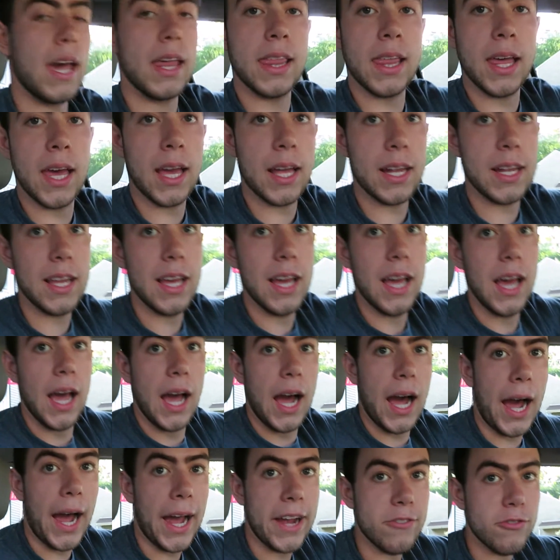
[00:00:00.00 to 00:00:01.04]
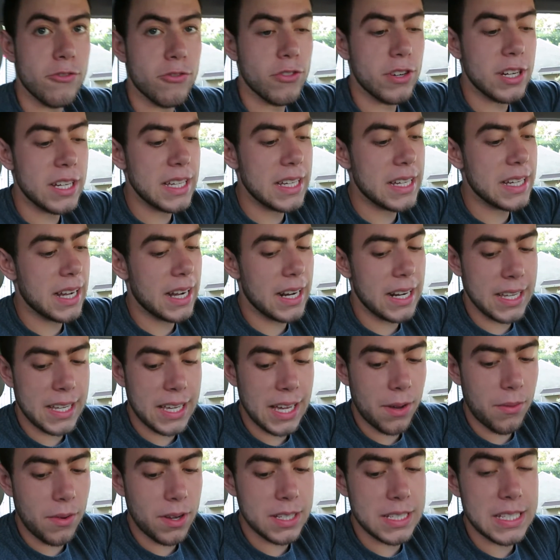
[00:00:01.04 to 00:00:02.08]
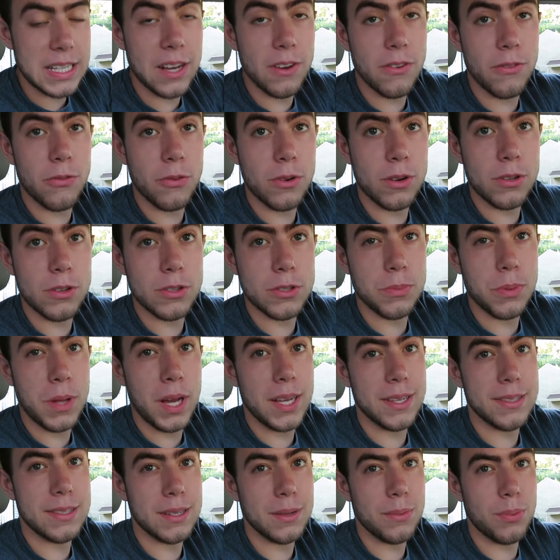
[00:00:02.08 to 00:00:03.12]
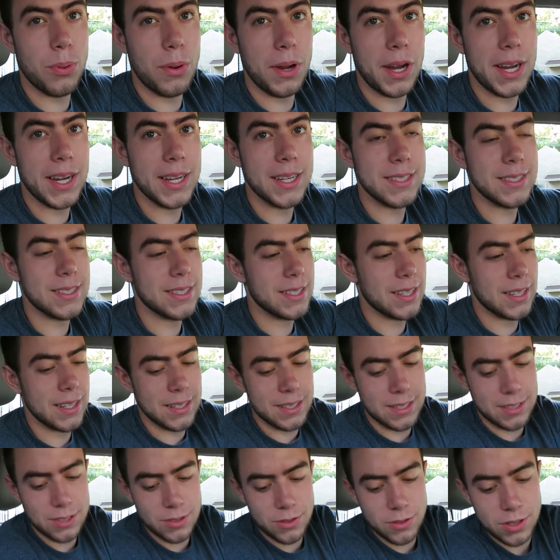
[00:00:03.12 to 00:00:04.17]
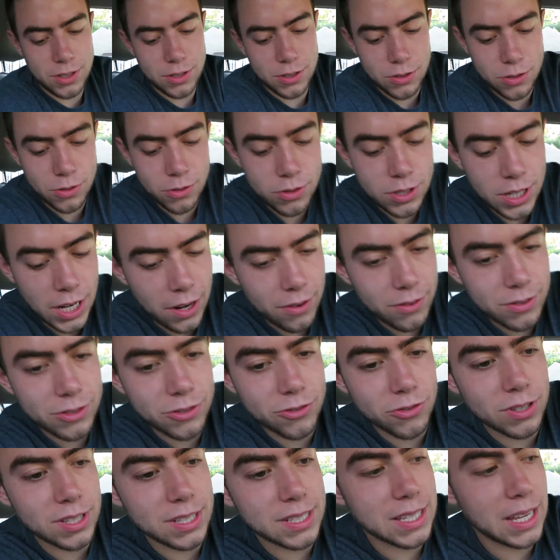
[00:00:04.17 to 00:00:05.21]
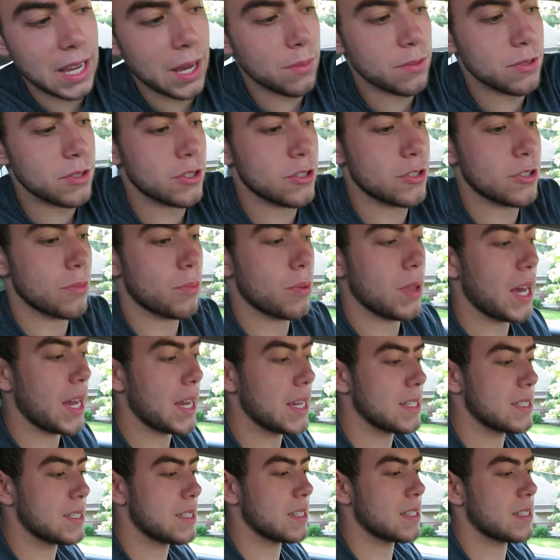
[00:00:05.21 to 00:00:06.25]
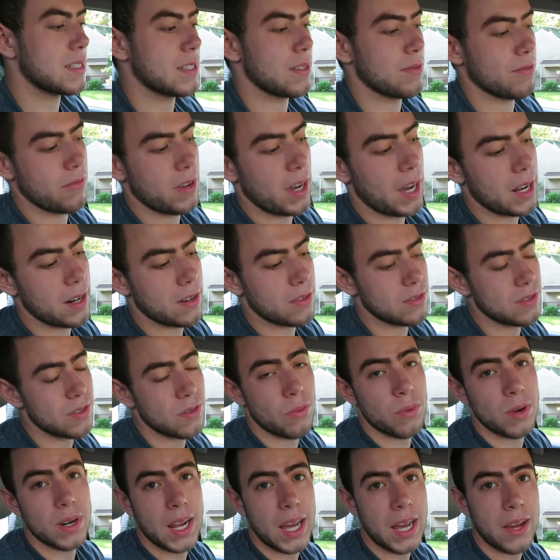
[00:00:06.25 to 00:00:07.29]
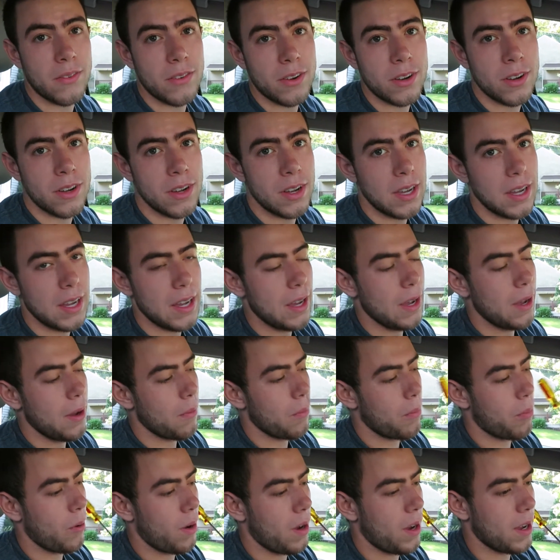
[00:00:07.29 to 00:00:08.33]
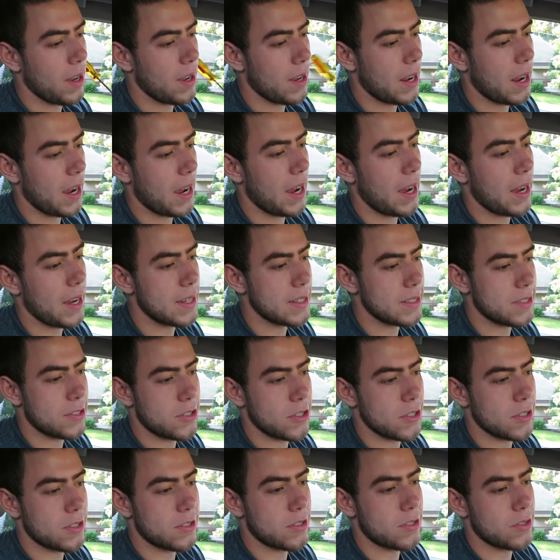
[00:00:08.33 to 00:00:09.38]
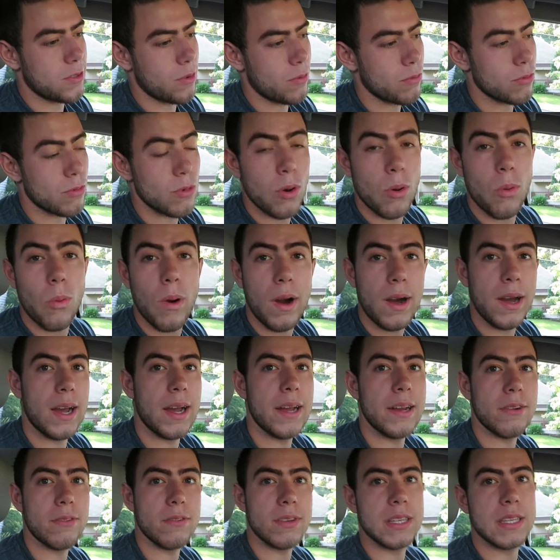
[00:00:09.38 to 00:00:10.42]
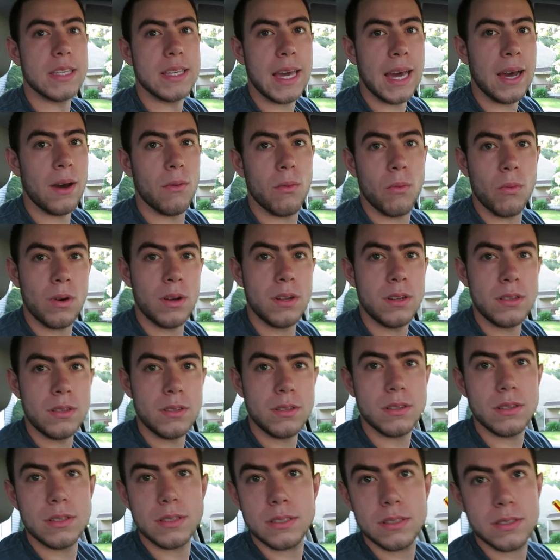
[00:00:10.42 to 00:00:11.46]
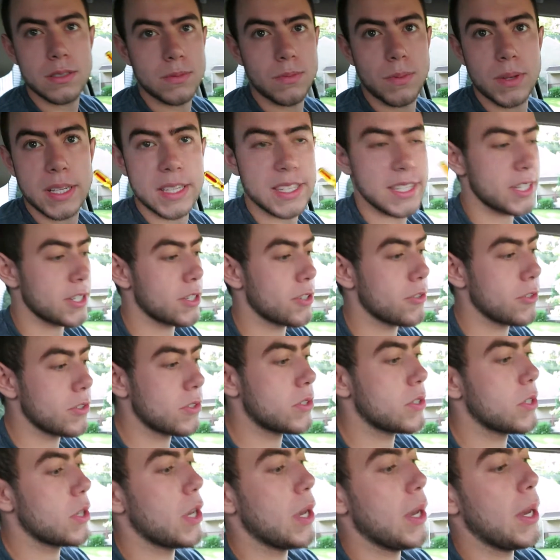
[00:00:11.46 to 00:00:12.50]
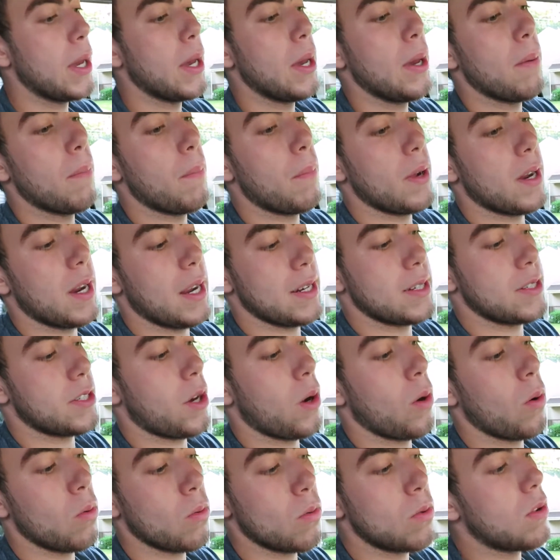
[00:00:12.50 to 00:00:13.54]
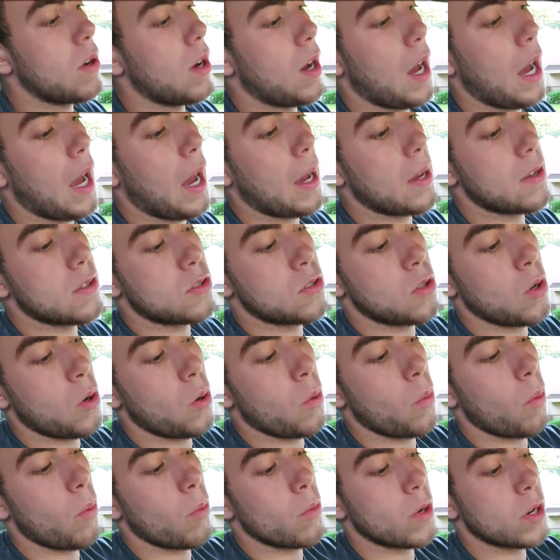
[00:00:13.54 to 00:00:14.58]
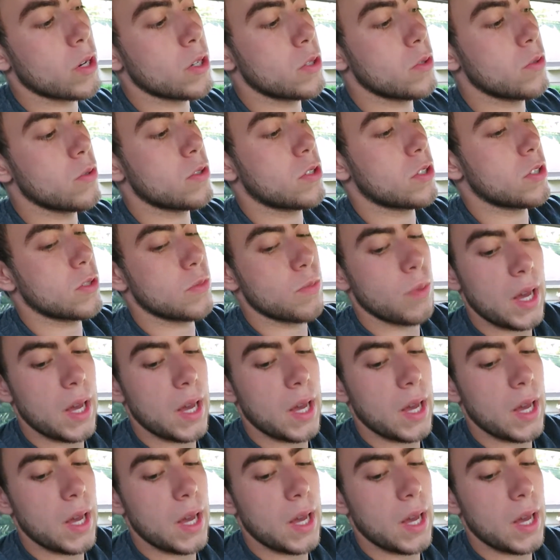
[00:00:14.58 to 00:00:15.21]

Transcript: And then I really got to get myself one of those plastic pries, because using screwdrivers really damages your plastics and vinyls and whatever. But I just don't know why I don't get one. It's been years, but I don't. So what we're gonna do is just